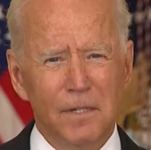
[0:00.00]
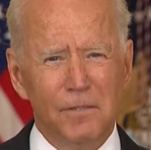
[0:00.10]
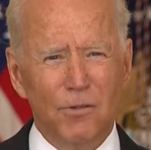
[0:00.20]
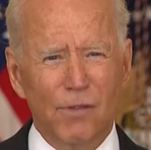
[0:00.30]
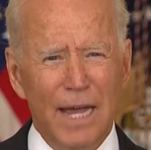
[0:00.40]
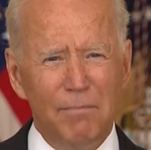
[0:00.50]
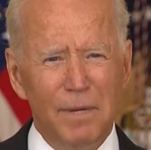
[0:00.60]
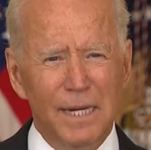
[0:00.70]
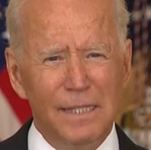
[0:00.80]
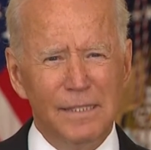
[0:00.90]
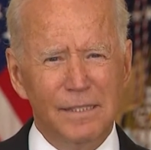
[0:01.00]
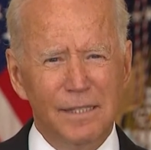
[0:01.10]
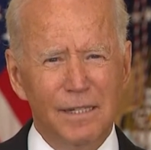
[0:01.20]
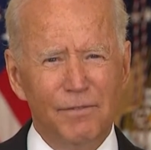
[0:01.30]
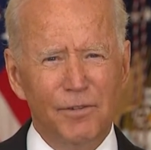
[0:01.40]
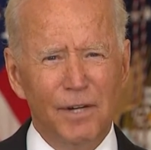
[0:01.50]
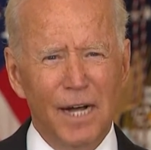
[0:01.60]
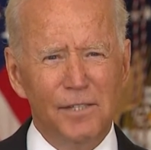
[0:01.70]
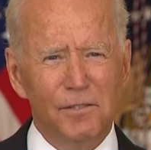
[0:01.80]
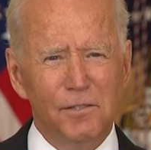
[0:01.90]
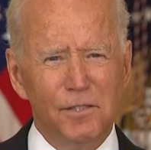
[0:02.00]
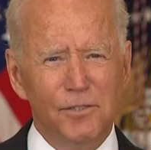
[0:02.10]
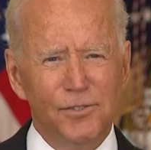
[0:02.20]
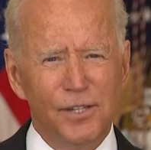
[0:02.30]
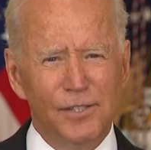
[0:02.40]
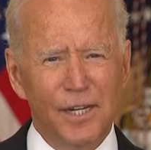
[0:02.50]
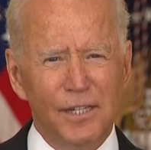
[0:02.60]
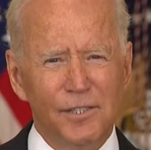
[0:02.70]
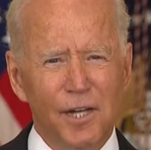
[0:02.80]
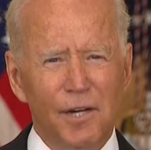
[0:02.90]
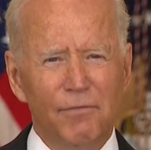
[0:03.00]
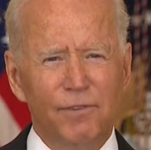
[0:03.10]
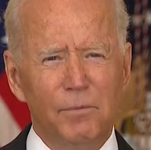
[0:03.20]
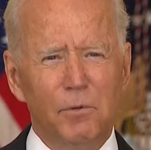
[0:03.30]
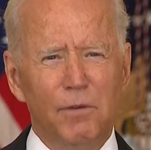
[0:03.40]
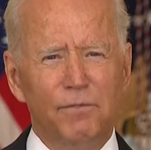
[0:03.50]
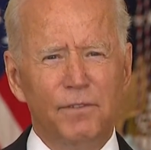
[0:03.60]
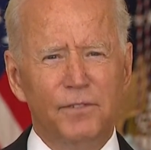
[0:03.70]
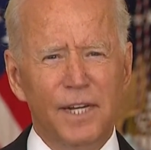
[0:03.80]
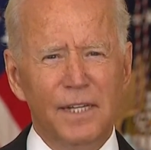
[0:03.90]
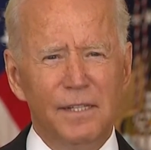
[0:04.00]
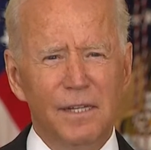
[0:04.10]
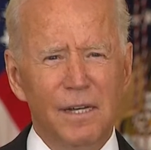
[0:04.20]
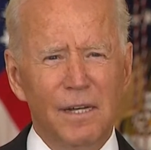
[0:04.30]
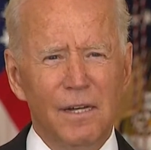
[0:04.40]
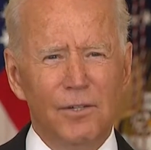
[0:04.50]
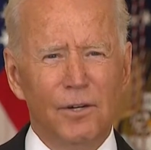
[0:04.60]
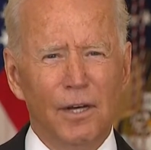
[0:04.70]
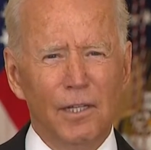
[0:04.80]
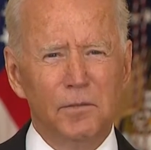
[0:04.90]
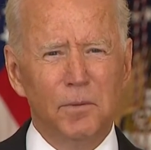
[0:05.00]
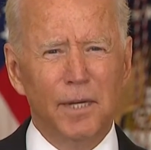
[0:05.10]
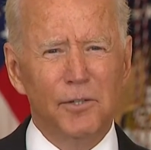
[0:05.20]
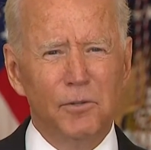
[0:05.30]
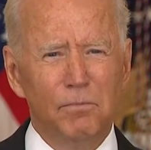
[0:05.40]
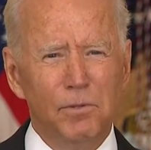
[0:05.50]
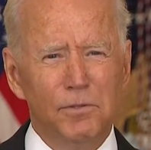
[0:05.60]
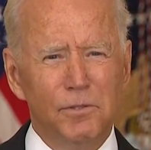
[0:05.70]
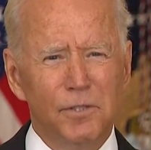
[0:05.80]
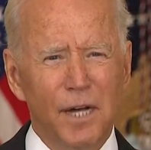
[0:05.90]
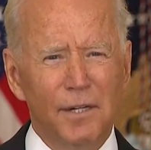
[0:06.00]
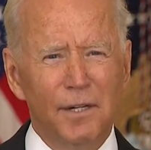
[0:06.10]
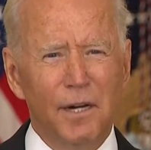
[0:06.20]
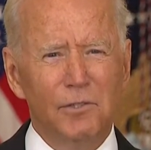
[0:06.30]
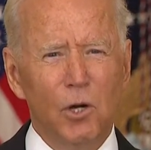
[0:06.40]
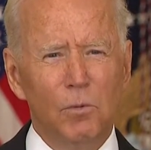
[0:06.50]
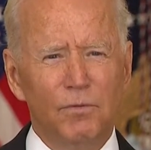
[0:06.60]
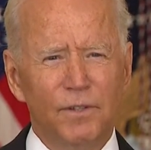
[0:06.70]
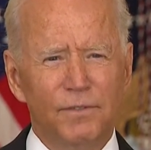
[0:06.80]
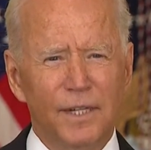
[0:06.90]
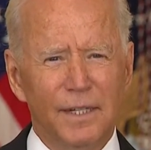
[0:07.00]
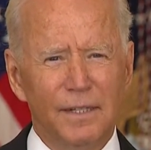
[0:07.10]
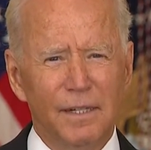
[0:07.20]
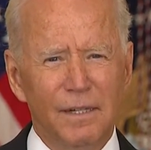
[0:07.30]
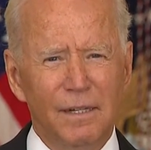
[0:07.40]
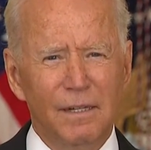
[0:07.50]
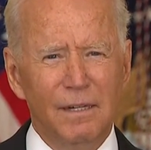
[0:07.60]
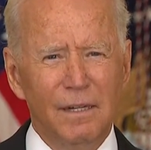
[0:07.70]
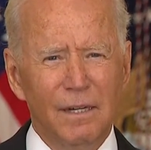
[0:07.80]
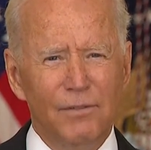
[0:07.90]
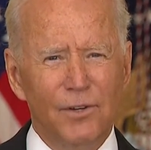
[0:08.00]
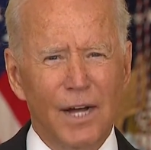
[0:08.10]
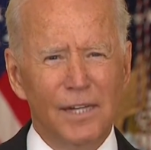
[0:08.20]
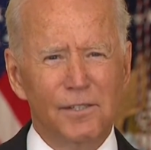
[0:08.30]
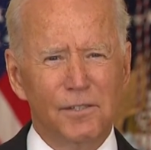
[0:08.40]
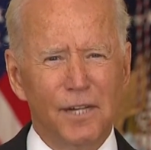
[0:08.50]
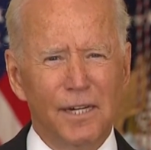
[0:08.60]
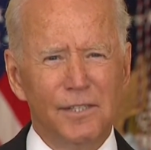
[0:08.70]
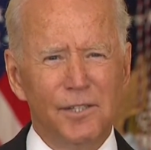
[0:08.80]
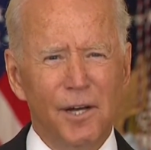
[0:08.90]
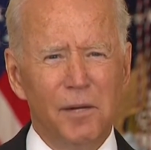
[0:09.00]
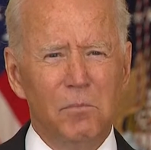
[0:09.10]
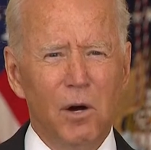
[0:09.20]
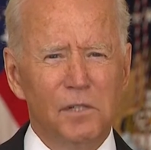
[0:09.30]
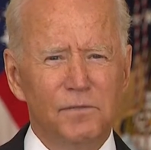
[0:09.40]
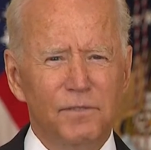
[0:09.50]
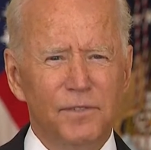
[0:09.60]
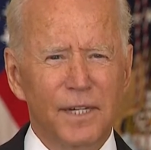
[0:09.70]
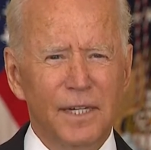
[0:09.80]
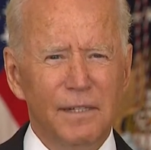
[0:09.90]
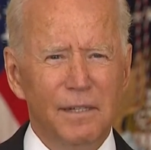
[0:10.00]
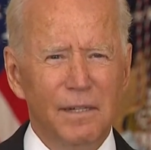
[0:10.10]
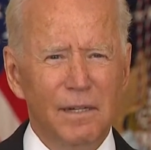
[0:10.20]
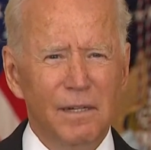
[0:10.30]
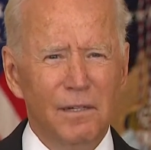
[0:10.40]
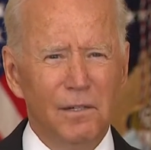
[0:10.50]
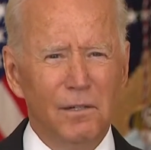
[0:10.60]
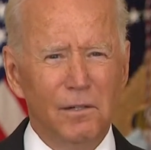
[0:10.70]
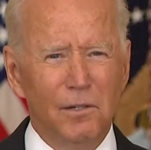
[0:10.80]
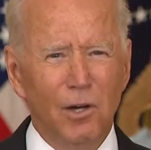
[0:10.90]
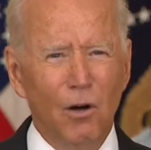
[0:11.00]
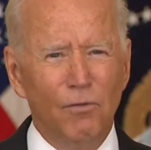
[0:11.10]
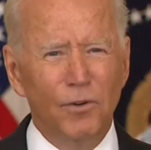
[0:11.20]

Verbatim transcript: So that means that if you got your sh- second shot on February fifteenth, you're eligible to get your booster shot on October fifteenth. If you got your second shot on March fifteenth, go